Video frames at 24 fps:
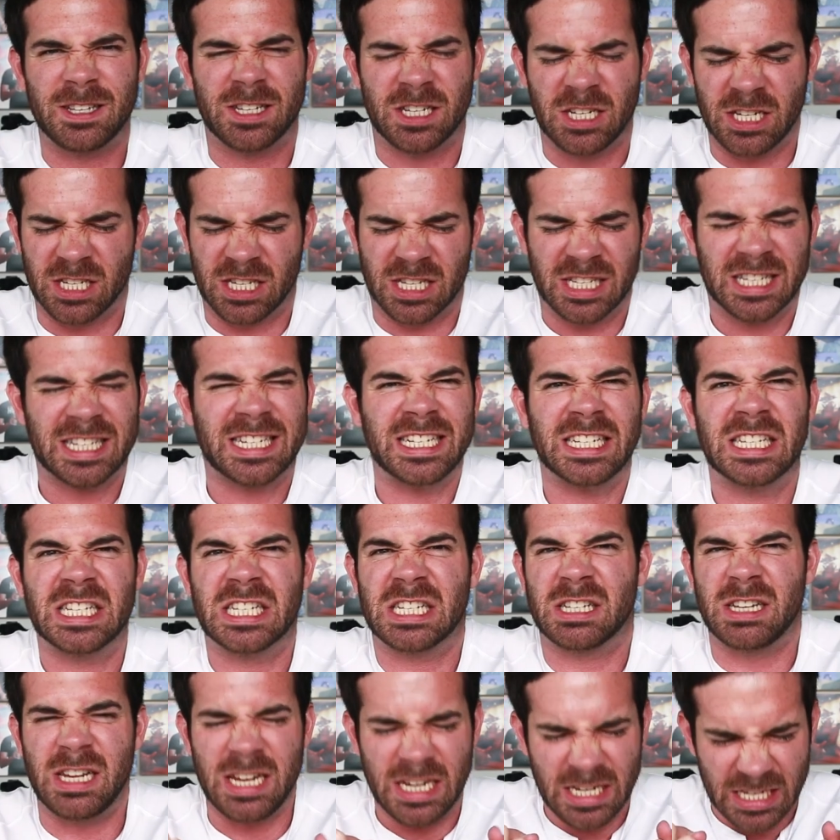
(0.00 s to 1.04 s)
just, just
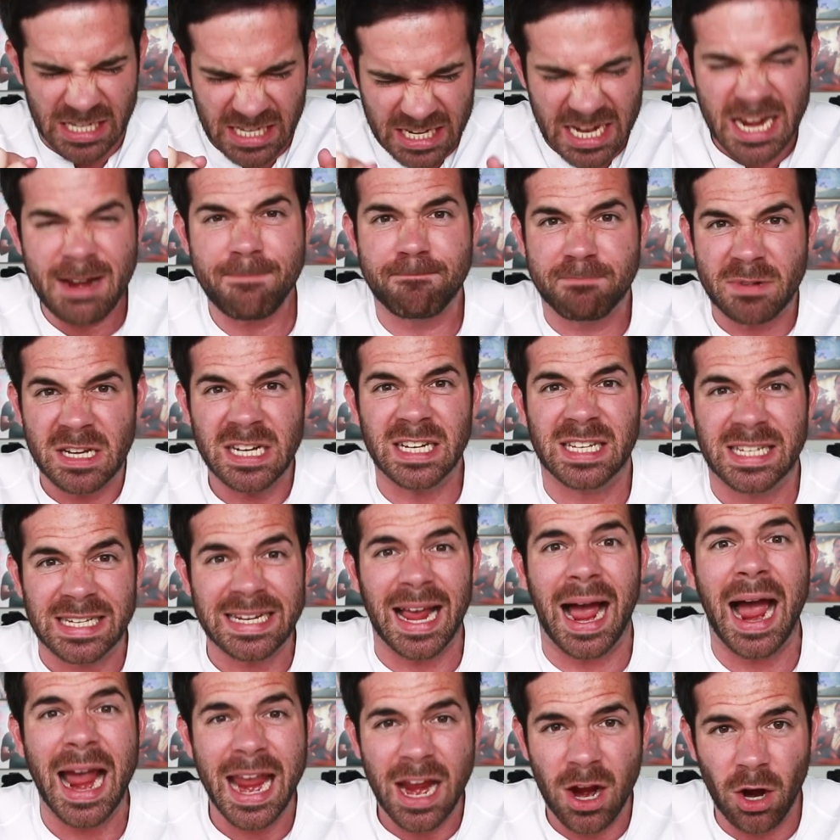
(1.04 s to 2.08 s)
deep
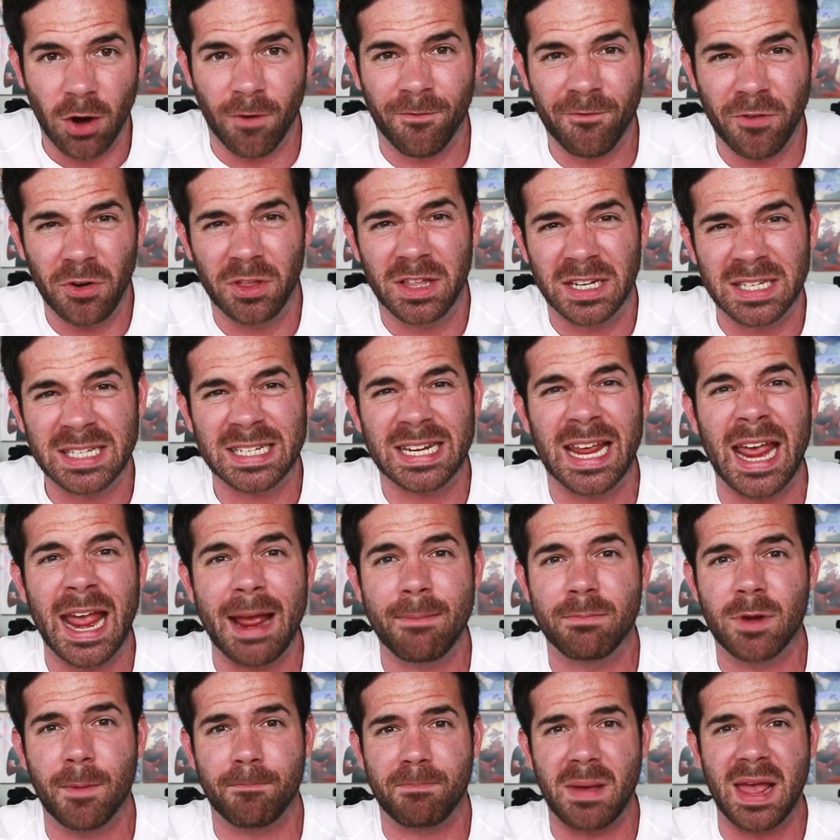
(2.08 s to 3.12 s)
desire for the
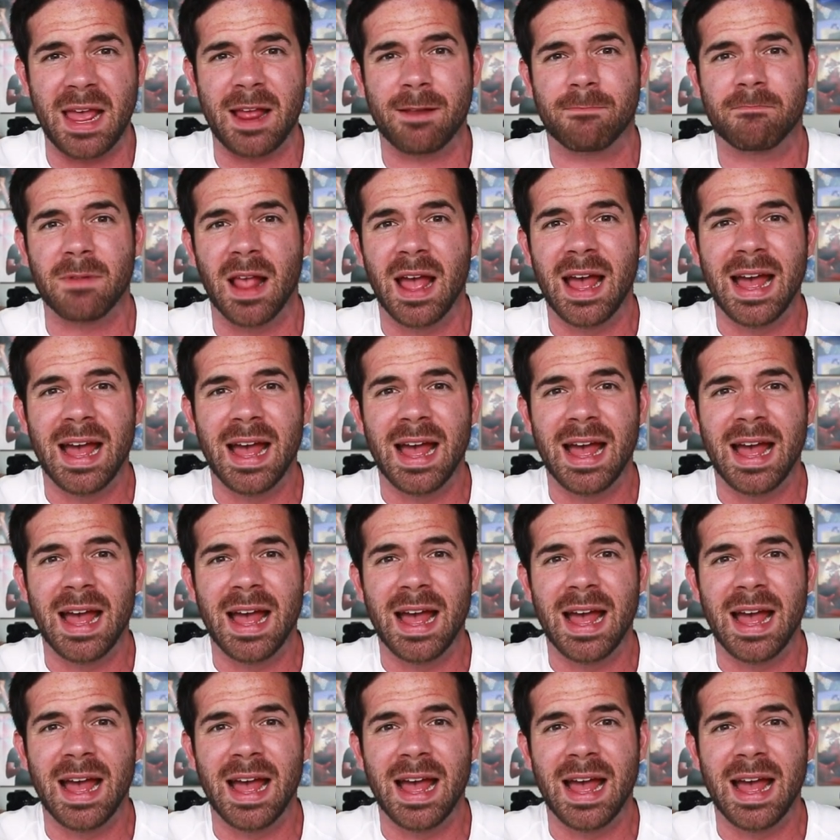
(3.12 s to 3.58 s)
team to be